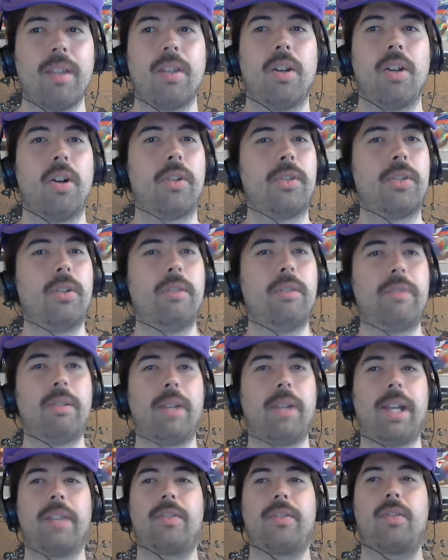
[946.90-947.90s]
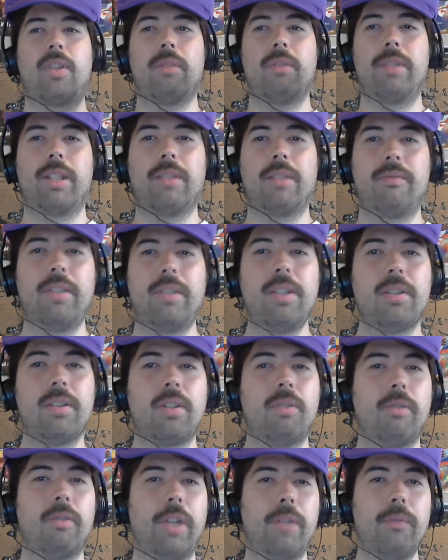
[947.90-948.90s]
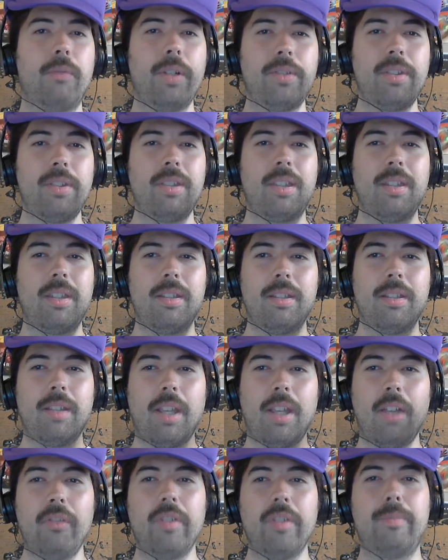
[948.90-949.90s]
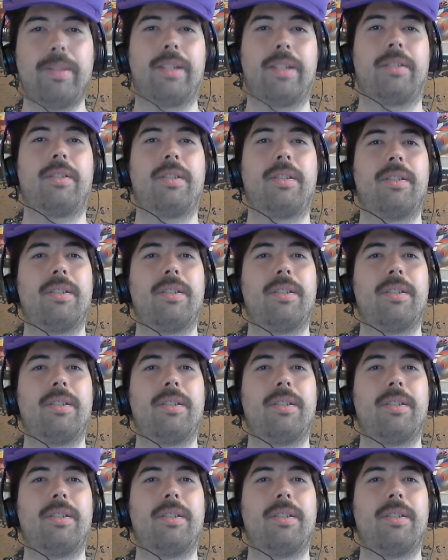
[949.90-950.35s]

Although if you ask Joey Cavino, it wasn't the alphabet